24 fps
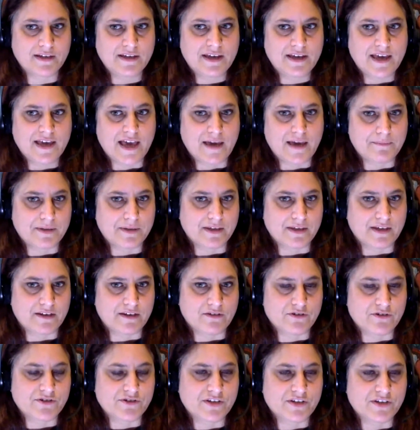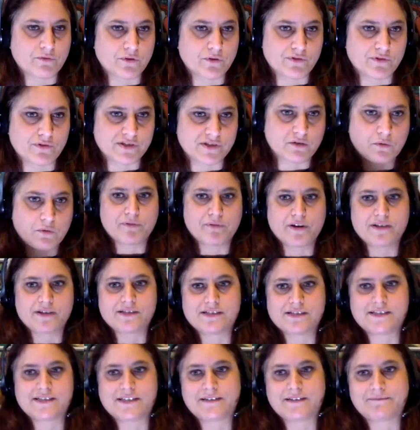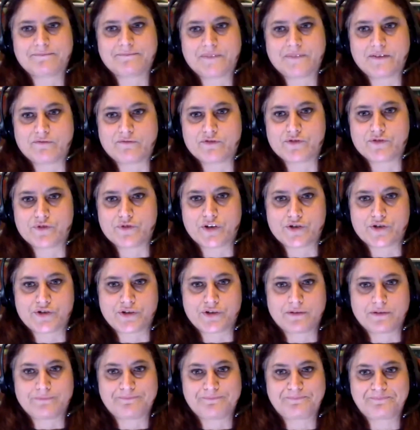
emulators and grows into quantum processing infrastructure.